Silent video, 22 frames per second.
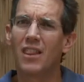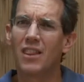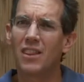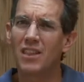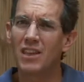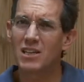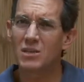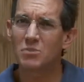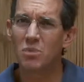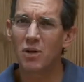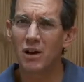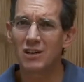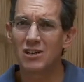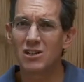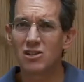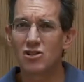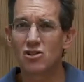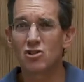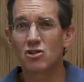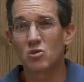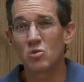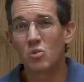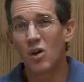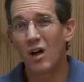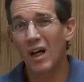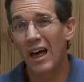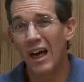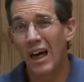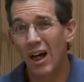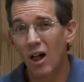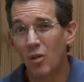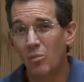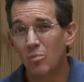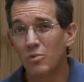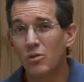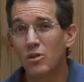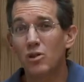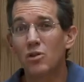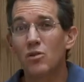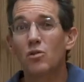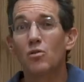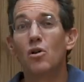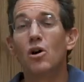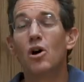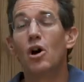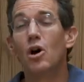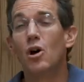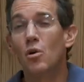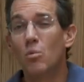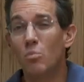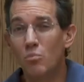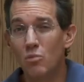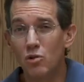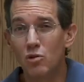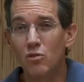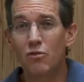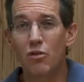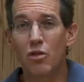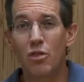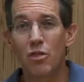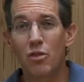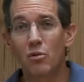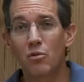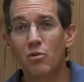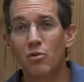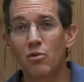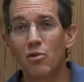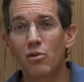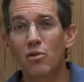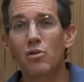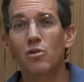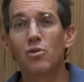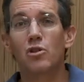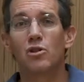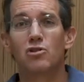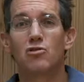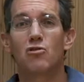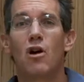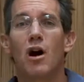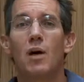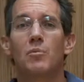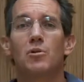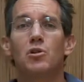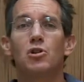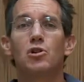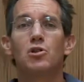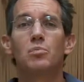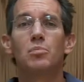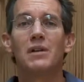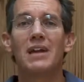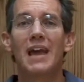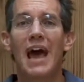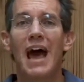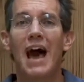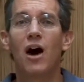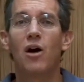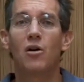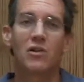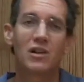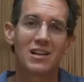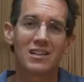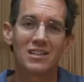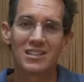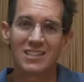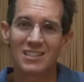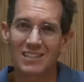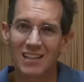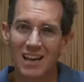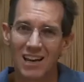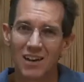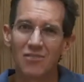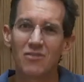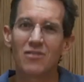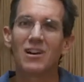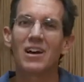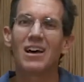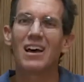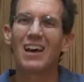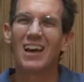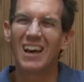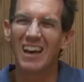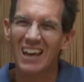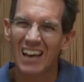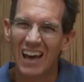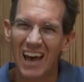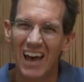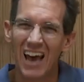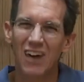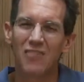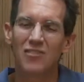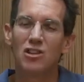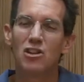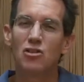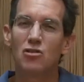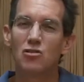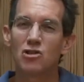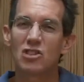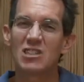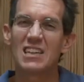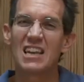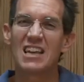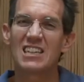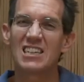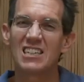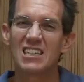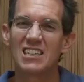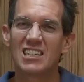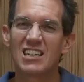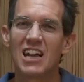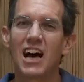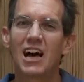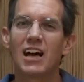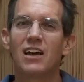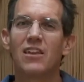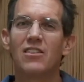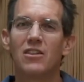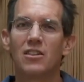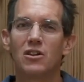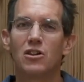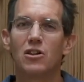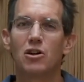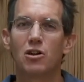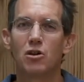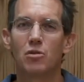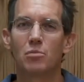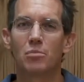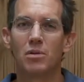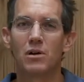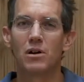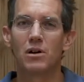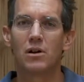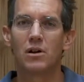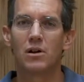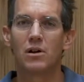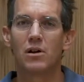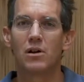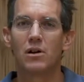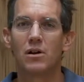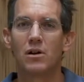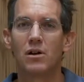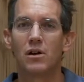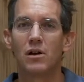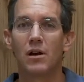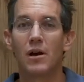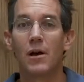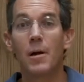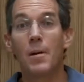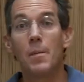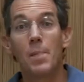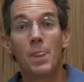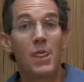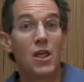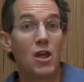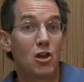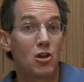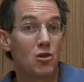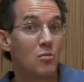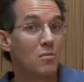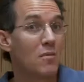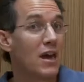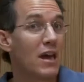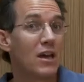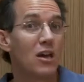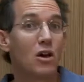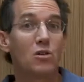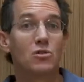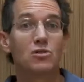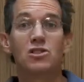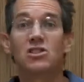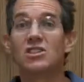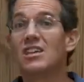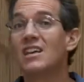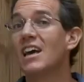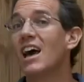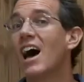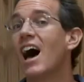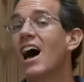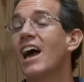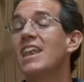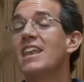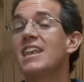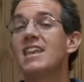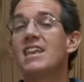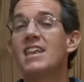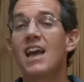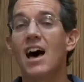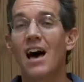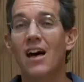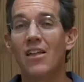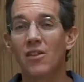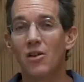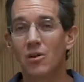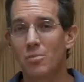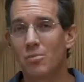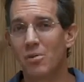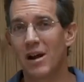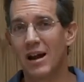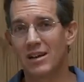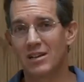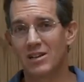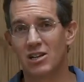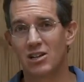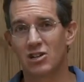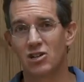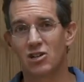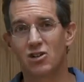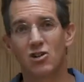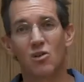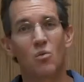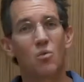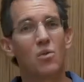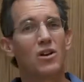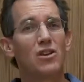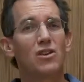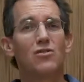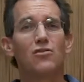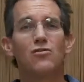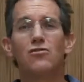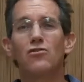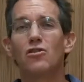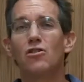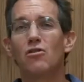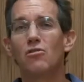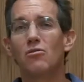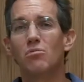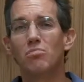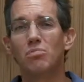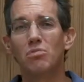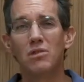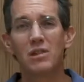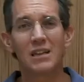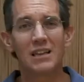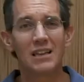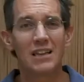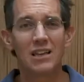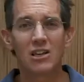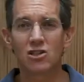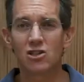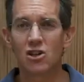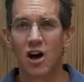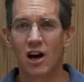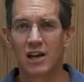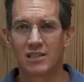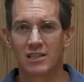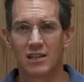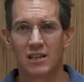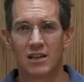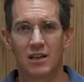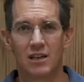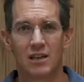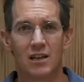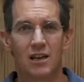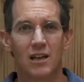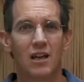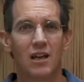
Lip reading: These practitioners will help you move through the trauma loop and out instead of having you stay stuck in the loop. You may go see another practitioner when you feel completely exhausted,